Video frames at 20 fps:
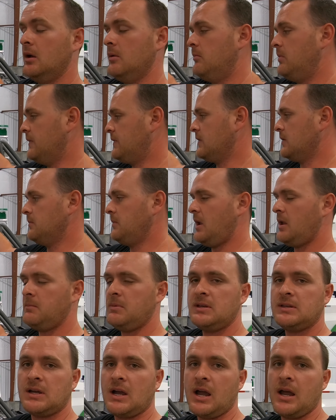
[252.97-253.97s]
But there may
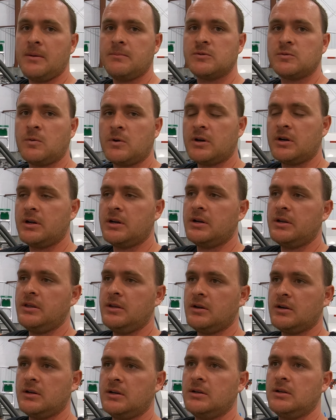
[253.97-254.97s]
be times where
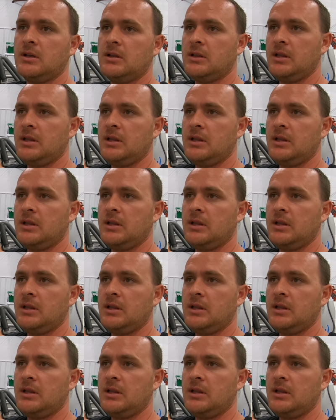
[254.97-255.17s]
you're in